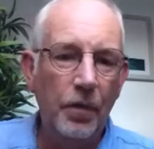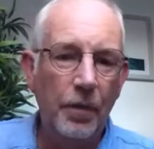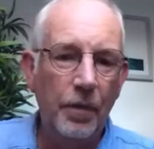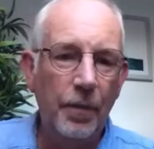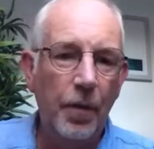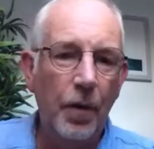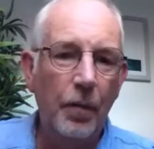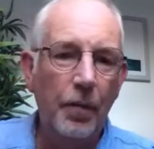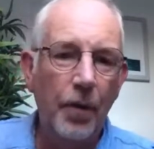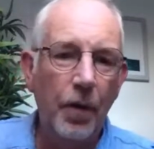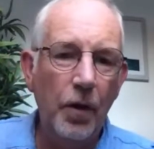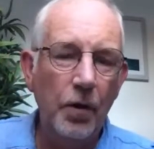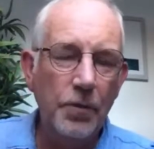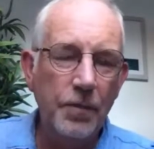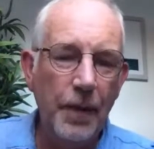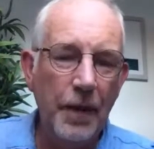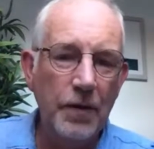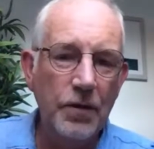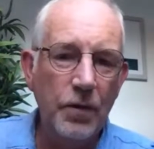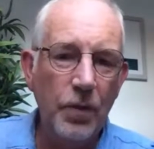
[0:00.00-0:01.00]
What Paul's
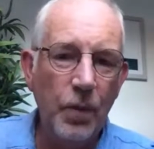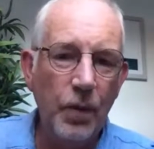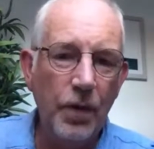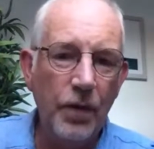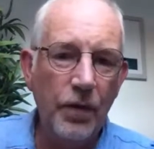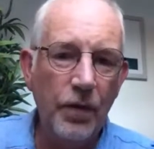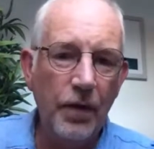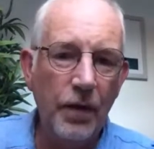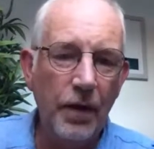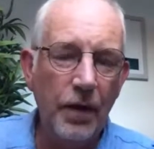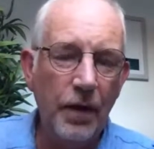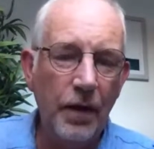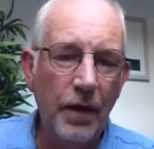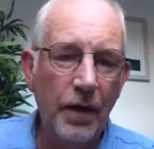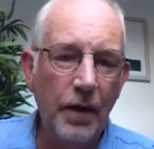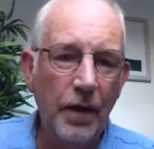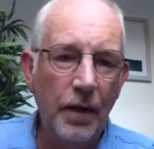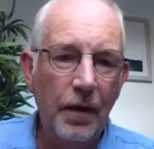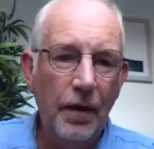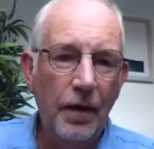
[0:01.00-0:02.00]
mentioned with the
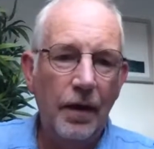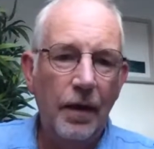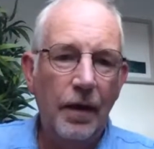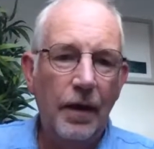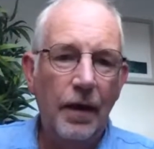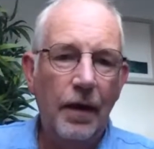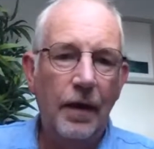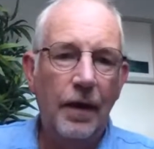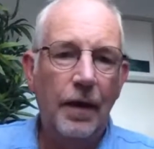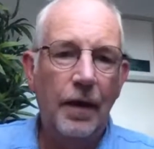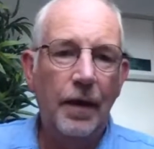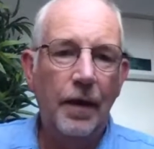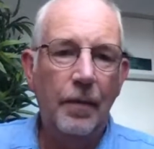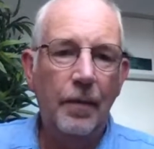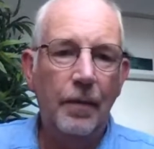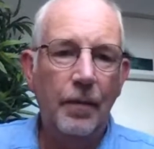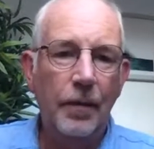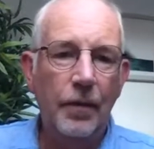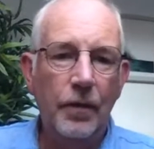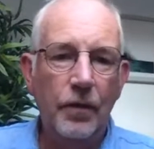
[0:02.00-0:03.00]

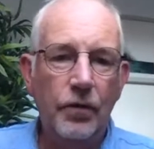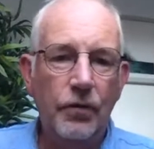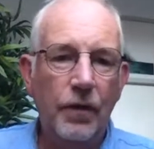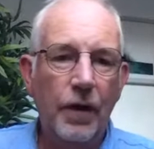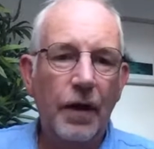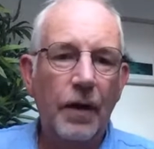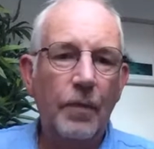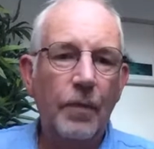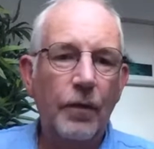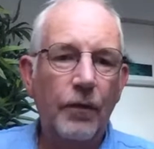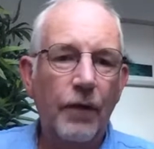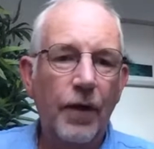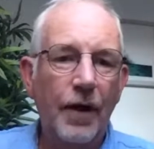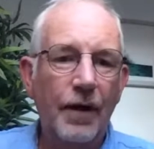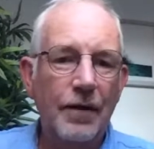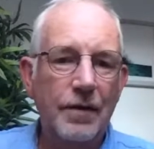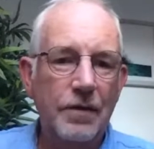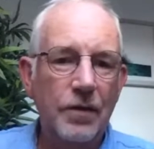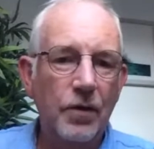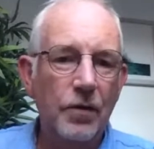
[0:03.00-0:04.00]
training
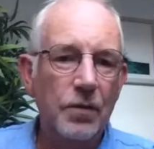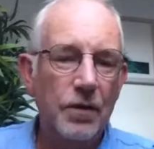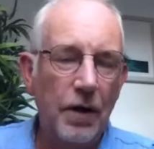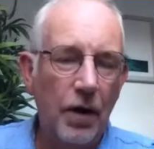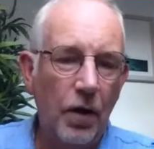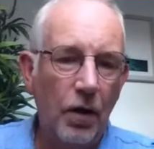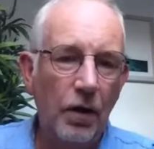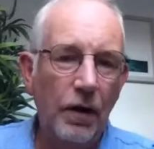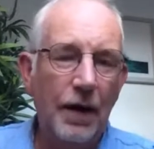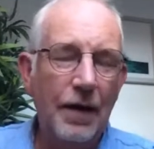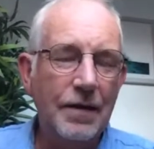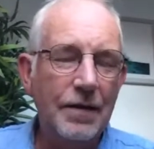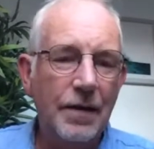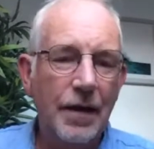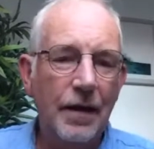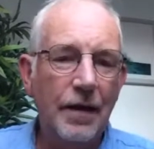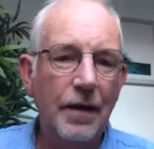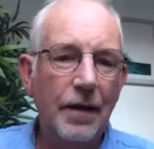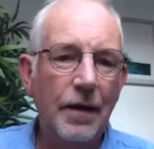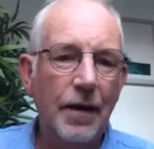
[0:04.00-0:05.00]
providers, usually all that's
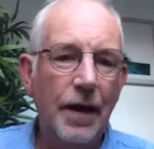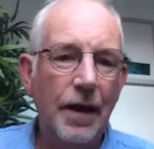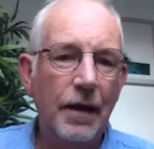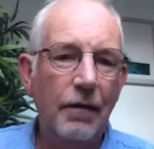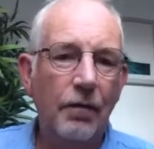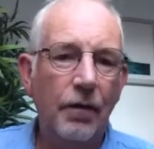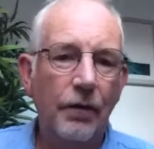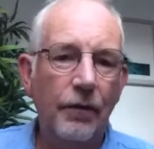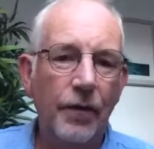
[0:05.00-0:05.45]
taken care of.